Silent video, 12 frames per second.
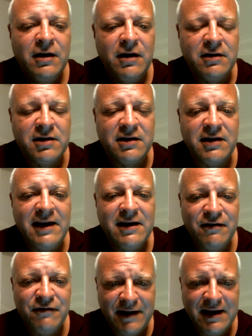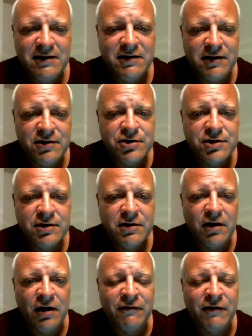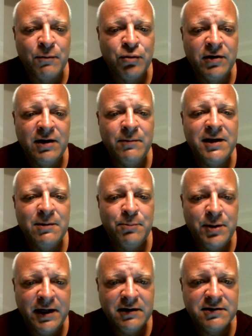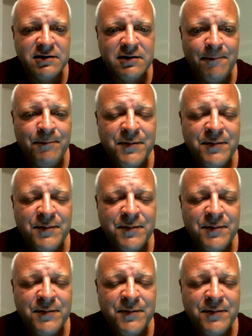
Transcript: to take advantage of our premium picks.